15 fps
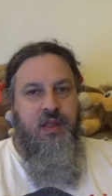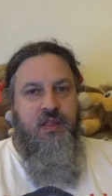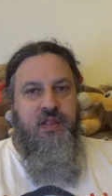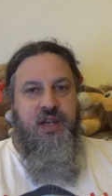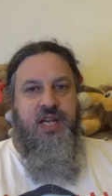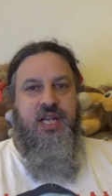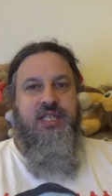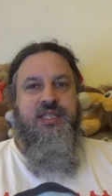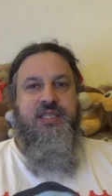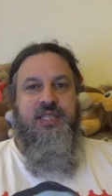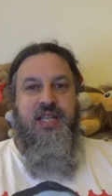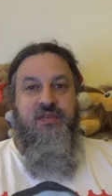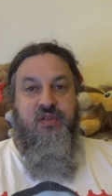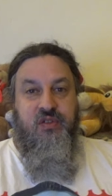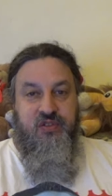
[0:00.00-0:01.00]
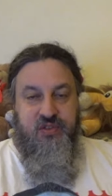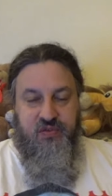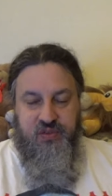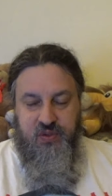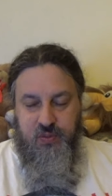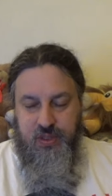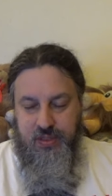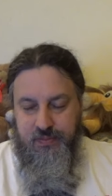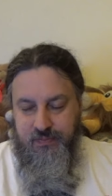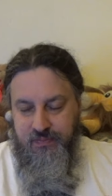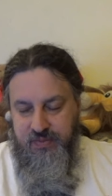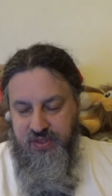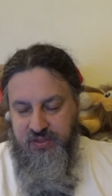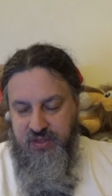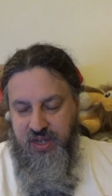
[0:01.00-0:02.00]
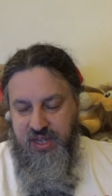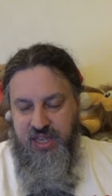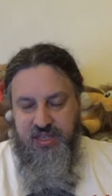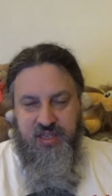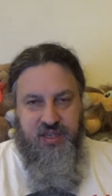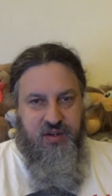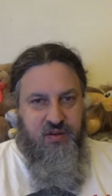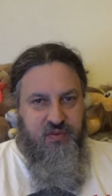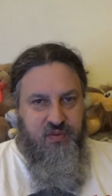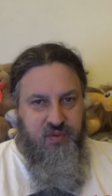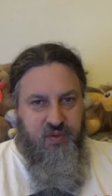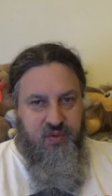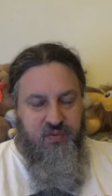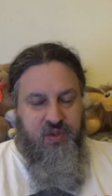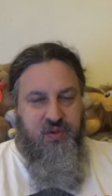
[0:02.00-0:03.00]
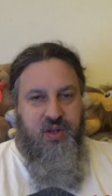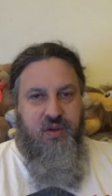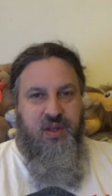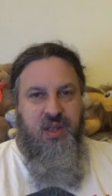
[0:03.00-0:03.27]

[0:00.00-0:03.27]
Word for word: the next levels, if you will. I guess, you know, if you want to view,